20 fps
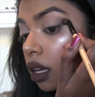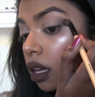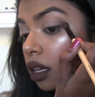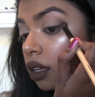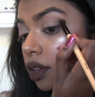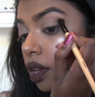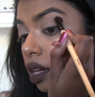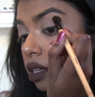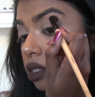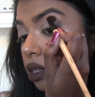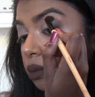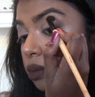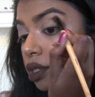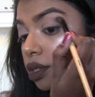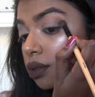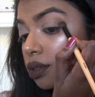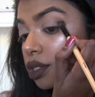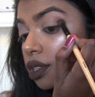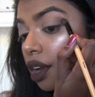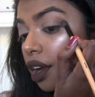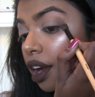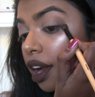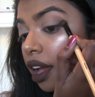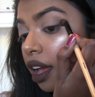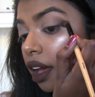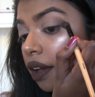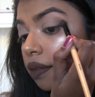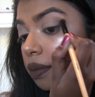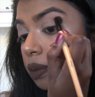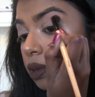You guys, I'm so sorry
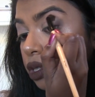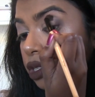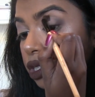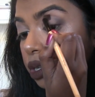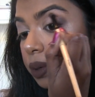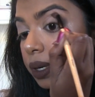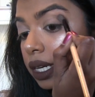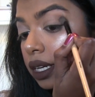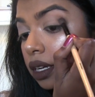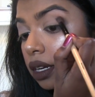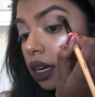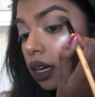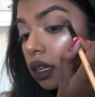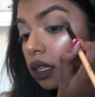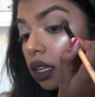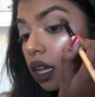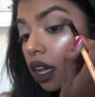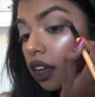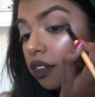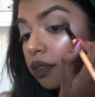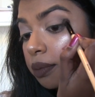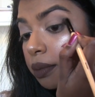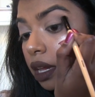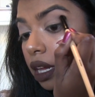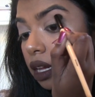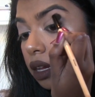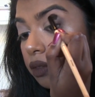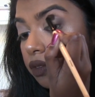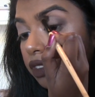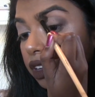I haven't been doing a lot of
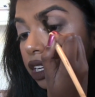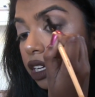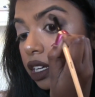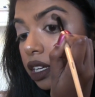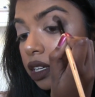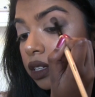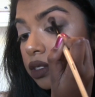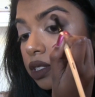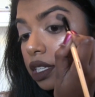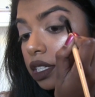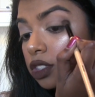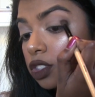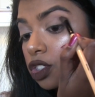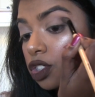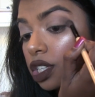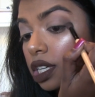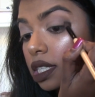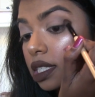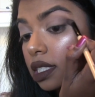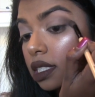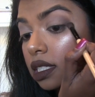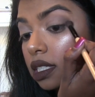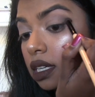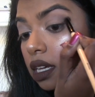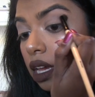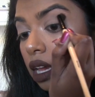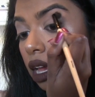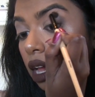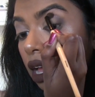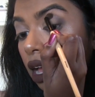makeup videos. It's
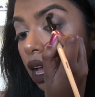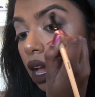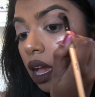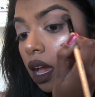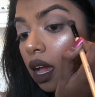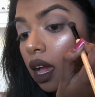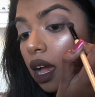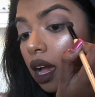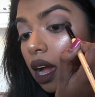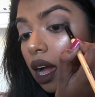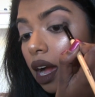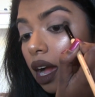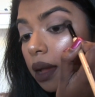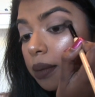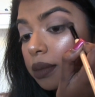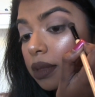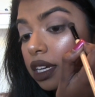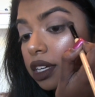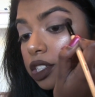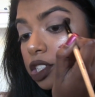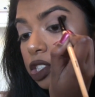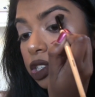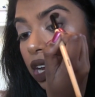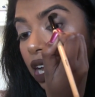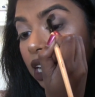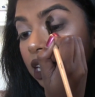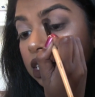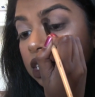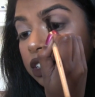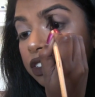just, I'm like
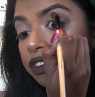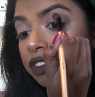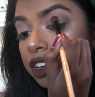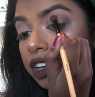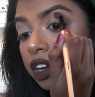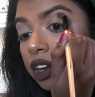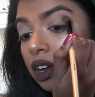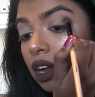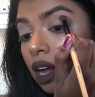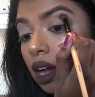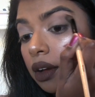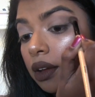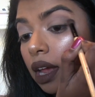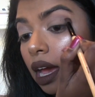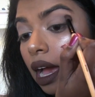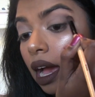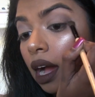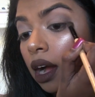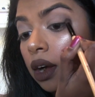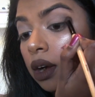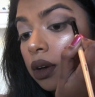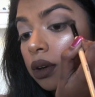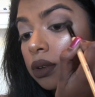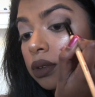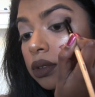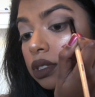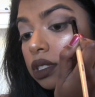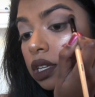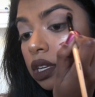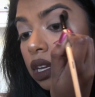trying to figure out
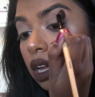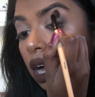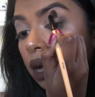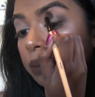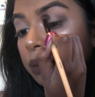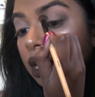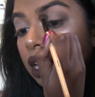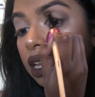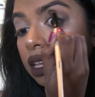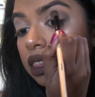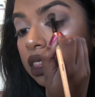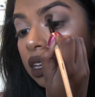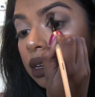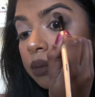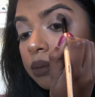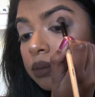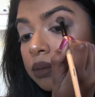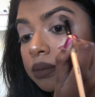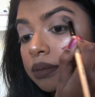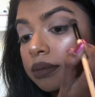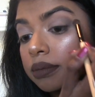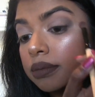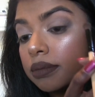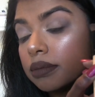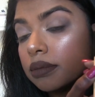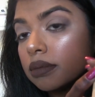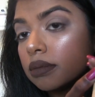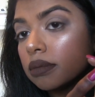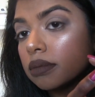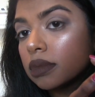how to not make them
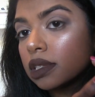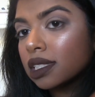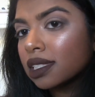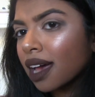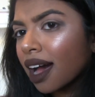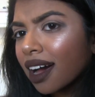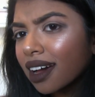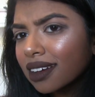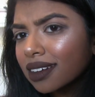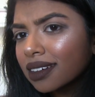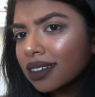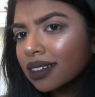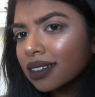suck,